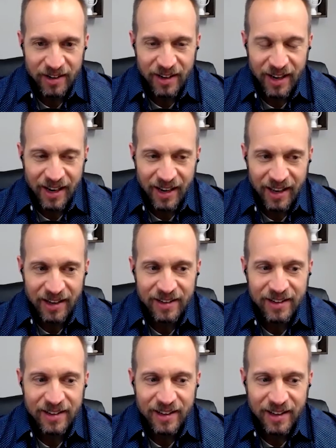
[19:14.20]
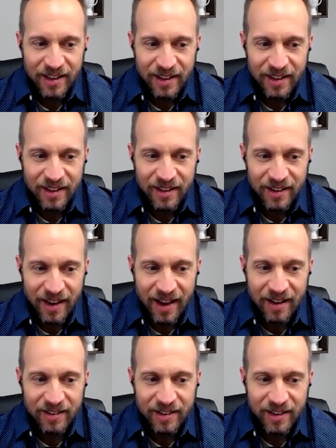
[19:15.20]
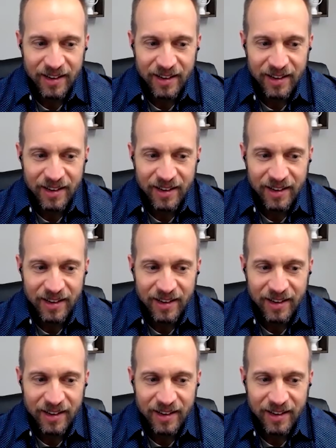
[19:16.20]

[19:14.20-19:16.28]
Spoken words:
And yeah,